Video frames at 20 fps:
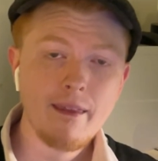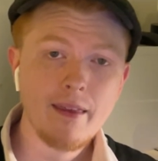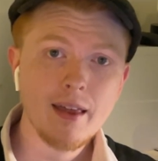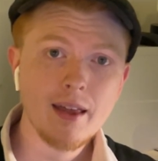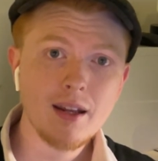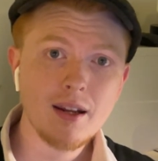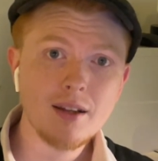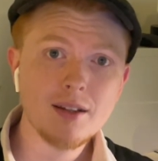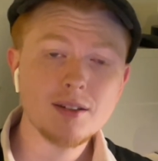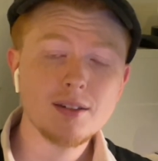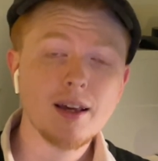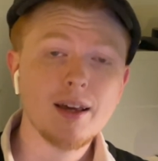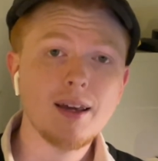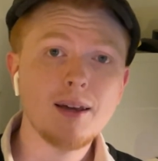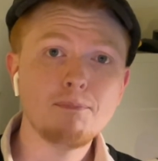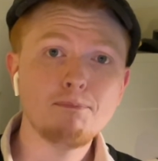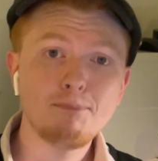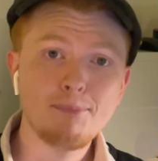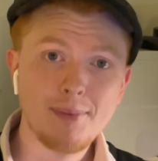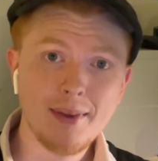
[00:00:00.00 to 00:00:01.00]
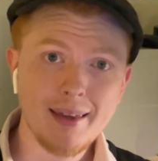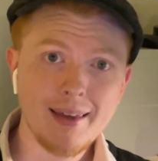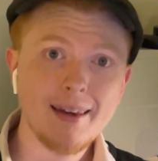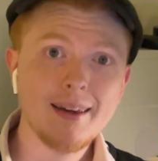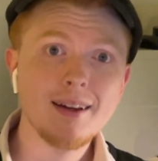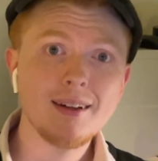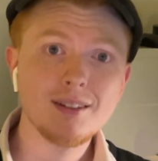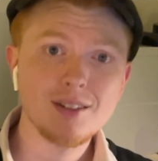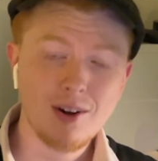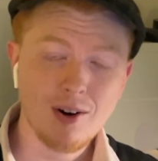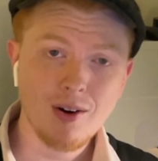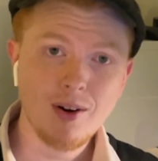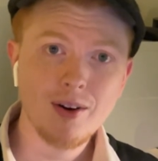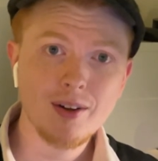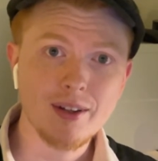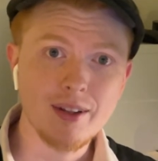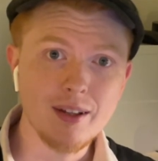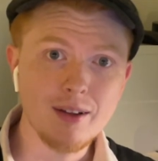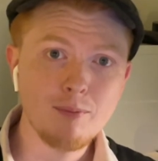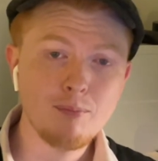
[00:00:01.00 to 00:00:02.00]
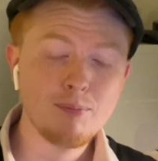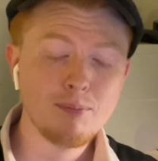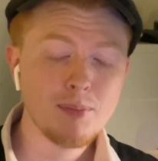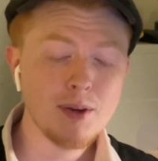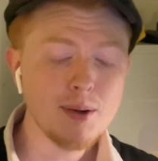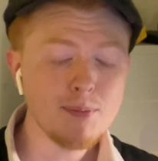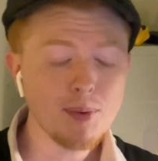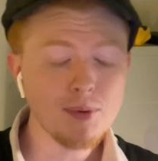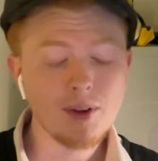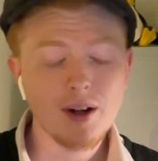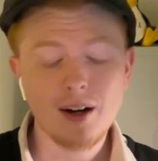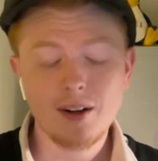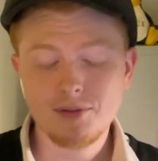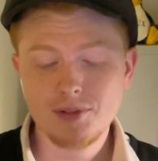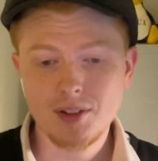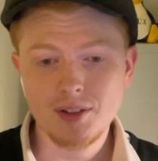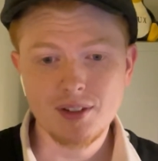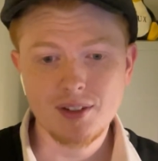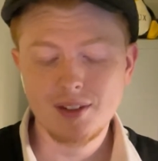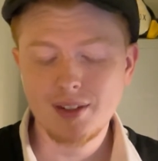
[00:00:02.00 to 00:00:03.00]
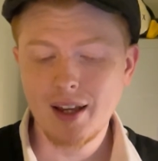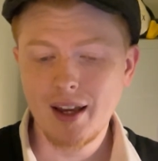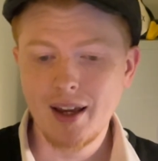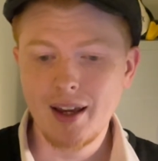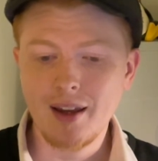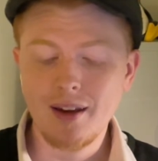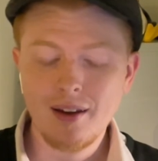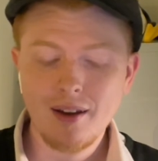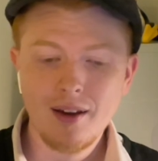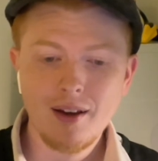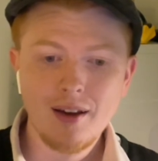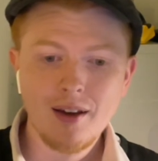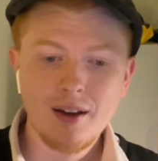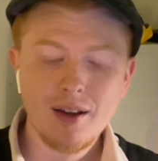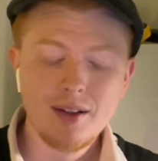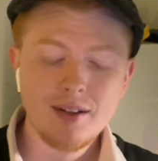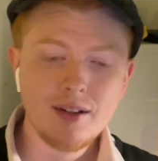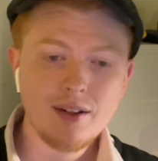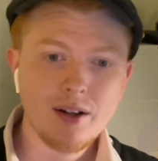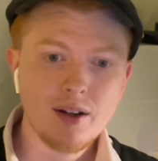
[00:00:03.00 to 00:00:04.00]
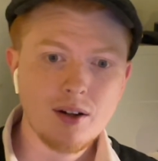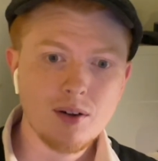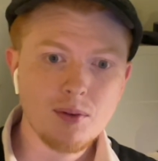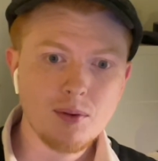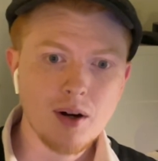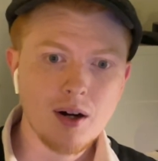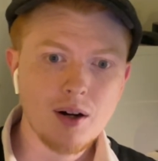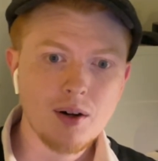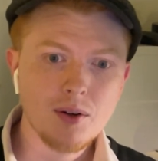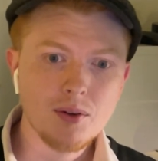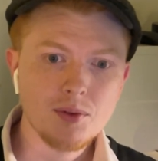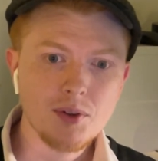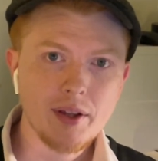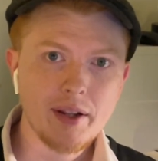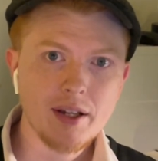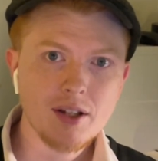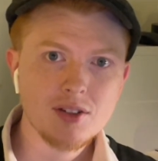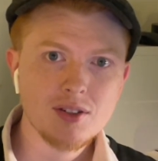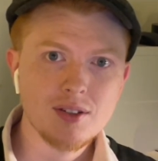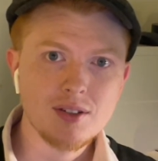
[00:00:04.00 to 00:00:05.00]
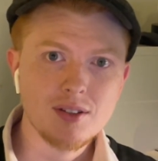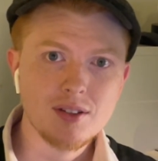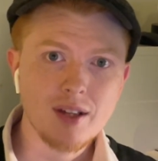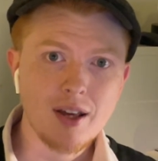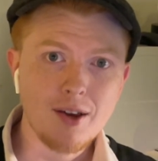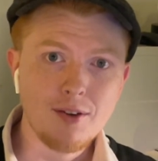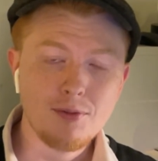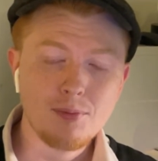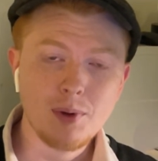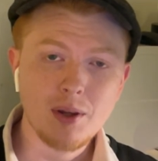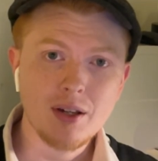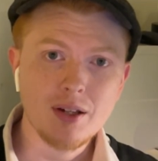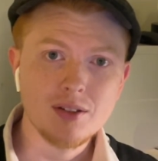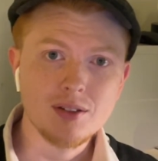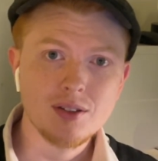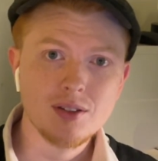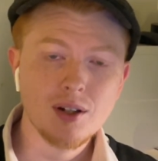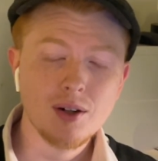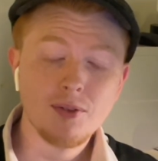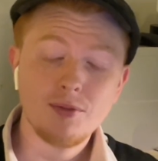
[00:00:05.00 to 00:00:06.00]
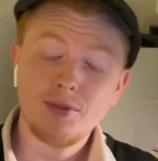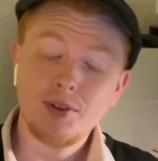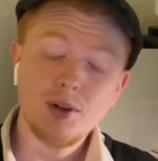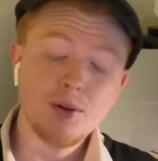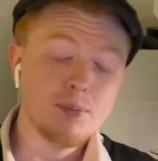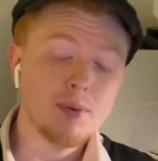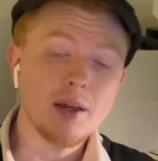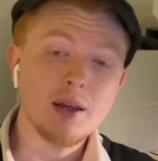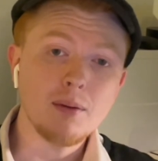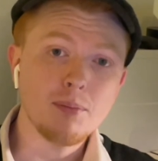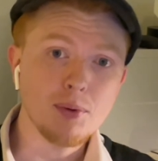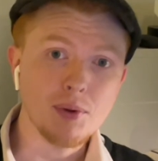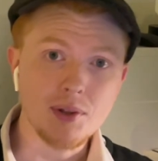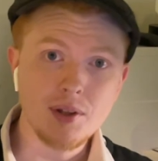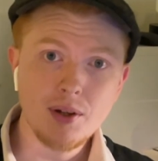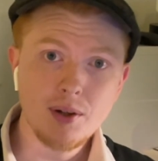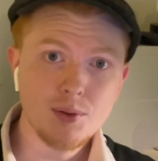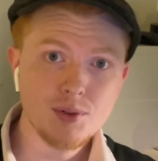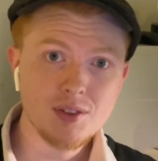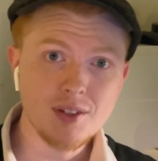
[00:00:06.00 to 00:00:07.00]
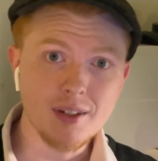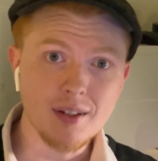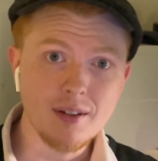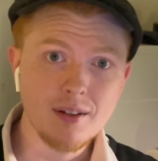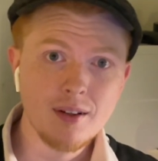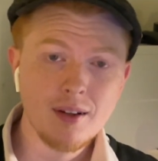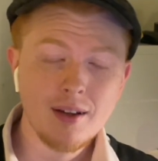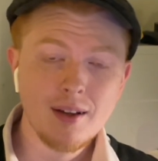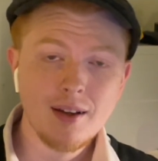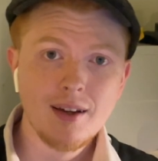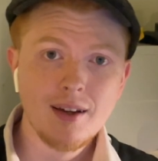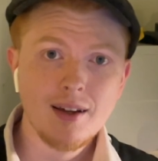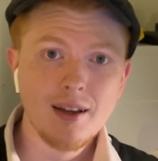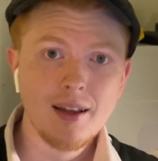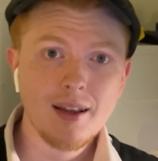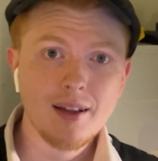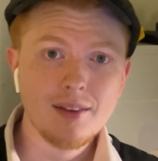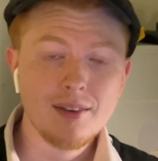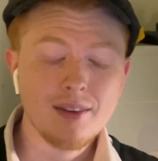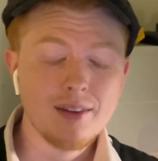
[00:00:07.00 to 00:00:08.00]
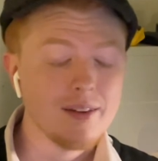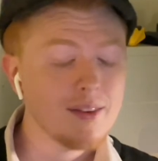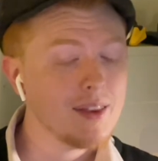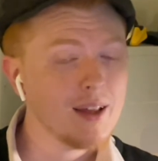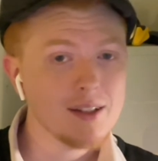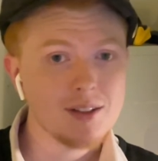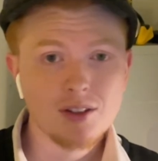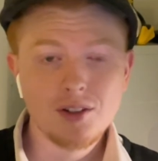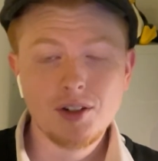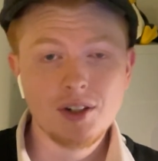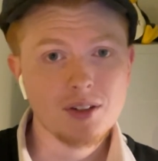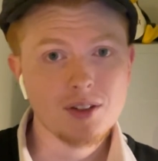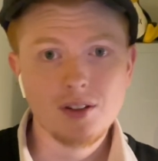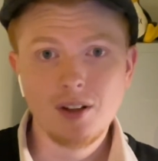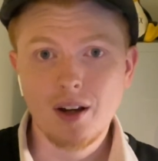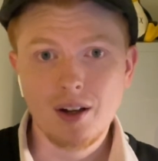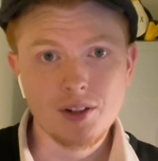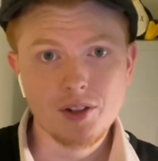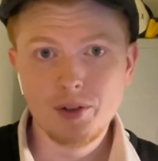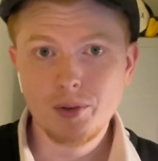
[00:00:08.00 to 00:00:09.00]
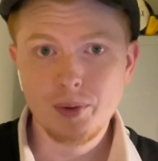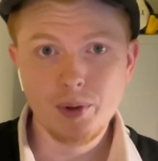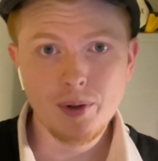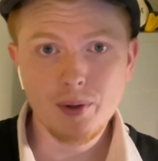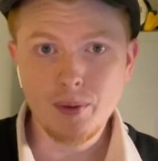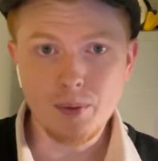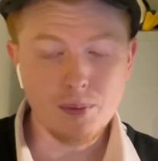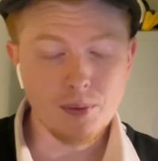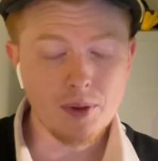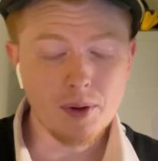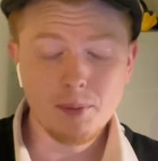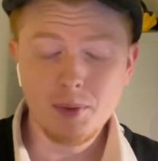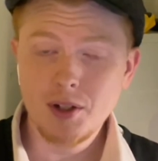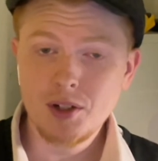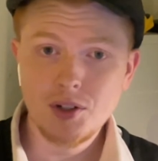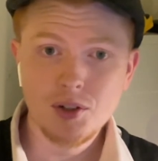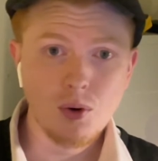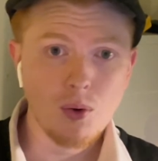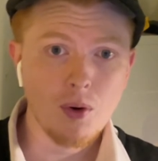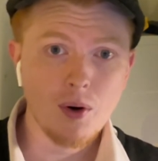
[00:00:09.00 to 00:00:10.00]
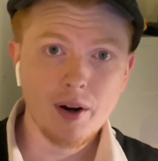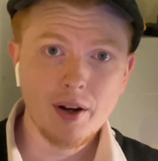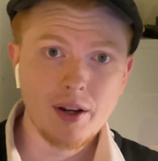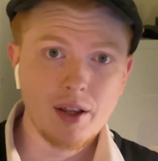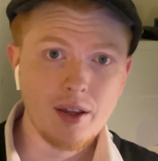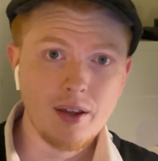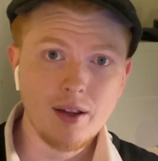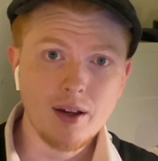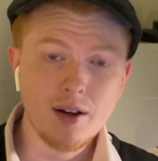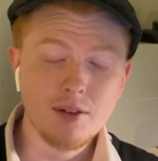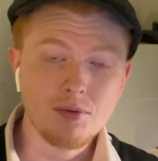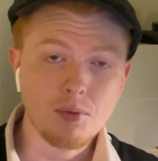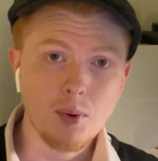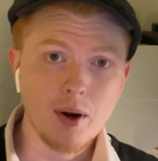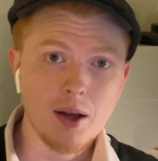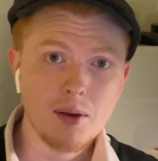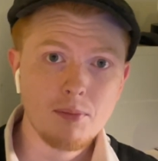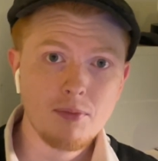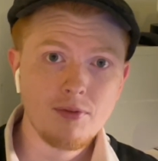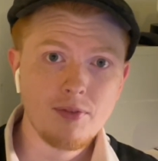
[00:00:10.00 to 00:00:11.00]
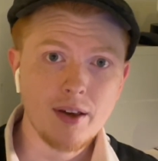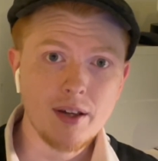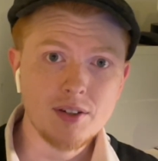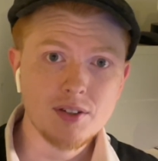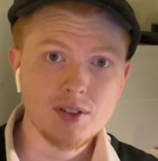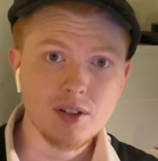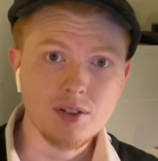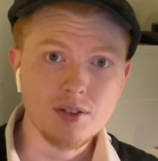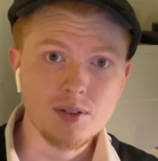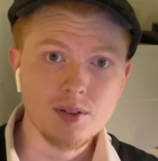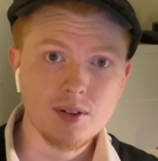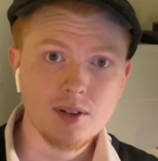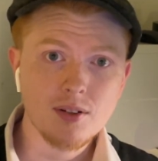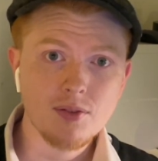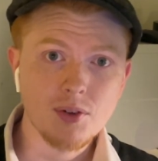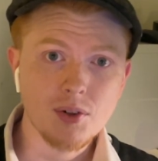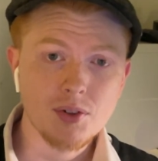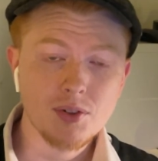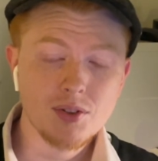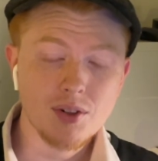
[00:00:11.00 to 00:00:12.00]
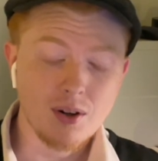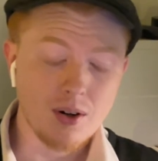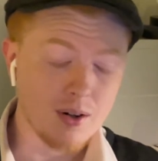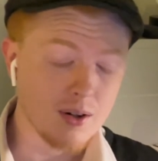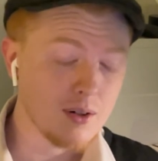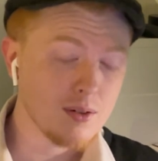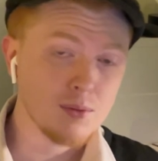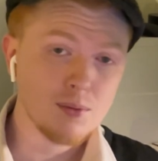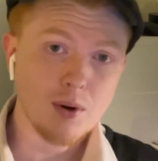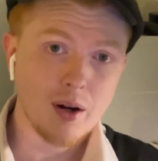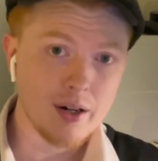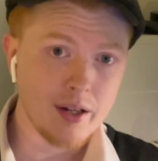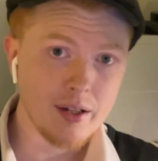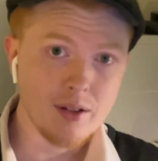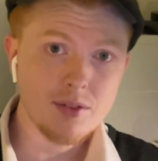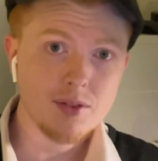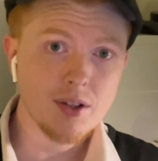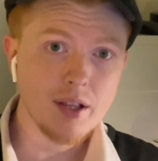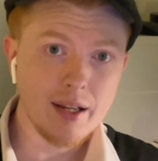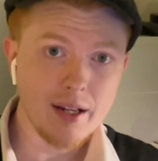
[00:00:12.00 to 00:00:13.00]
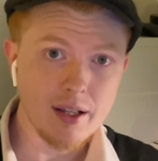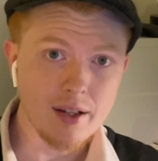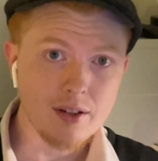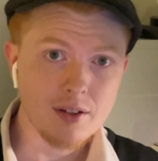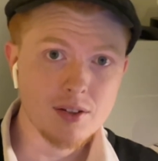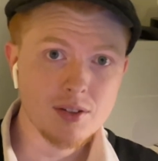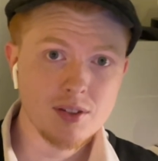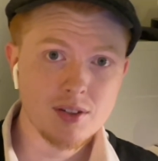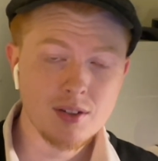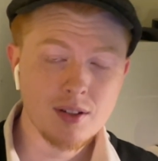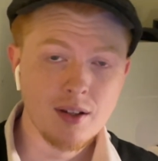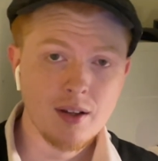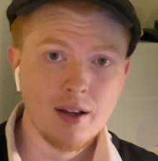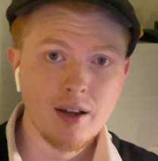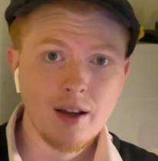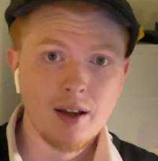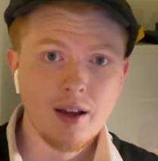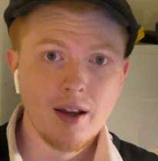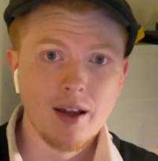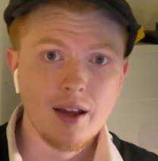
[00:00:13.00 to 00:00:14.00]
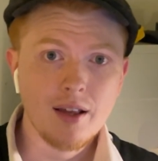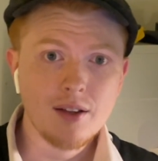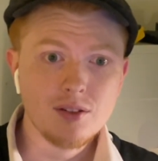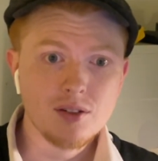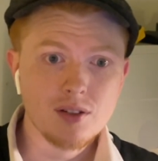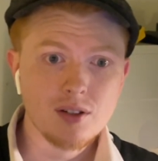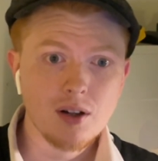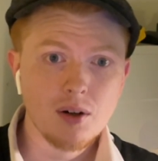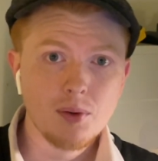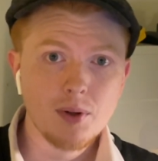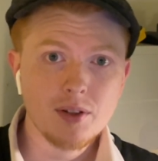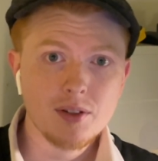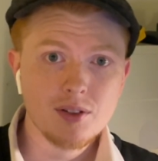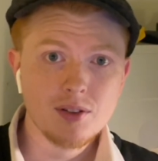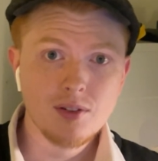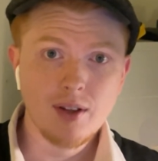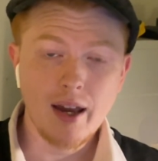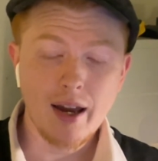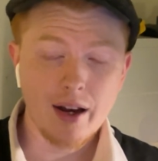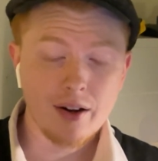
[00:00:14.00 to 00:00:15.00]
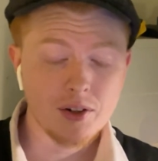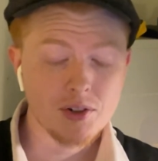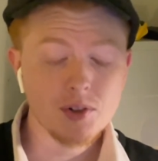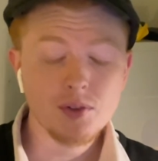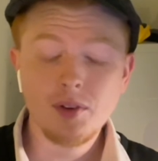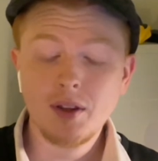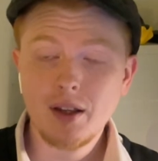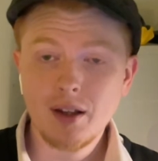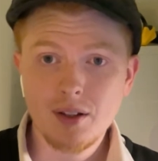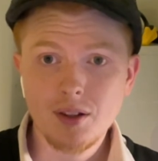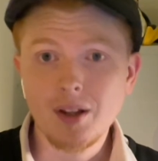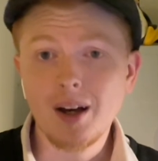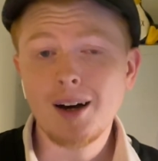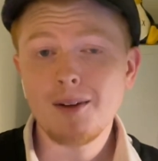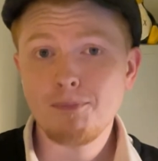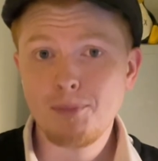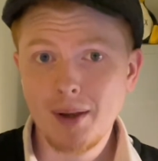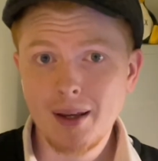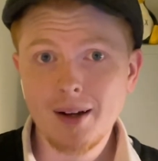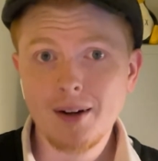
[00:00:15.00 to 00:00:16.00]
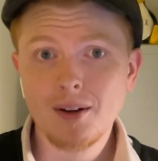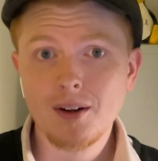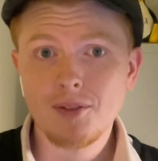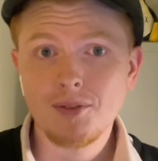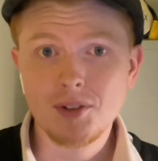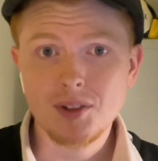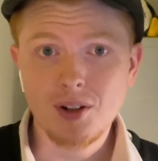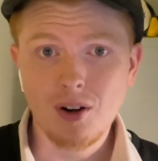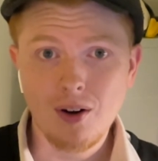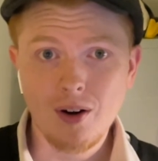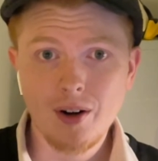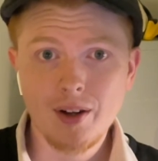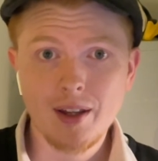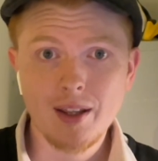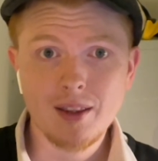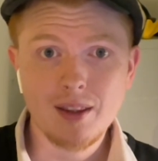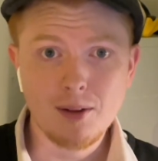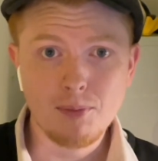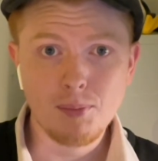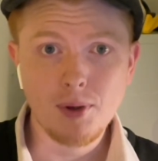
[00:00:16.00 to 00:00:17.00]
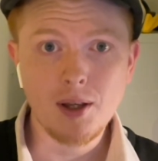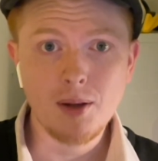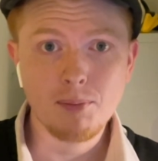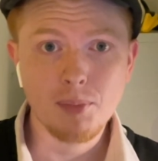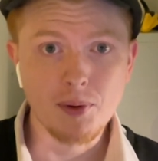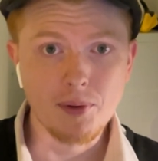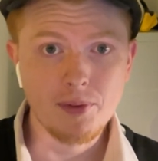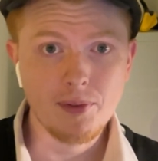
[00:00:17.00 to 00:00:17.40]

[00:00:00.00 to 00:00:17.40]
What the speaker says: It is a big target. People often say, oh, Linux is safe because so few people use it. And that's just not true. The majority of web-facing servers are running Linux. And so it's actually a lot bigger of a target than people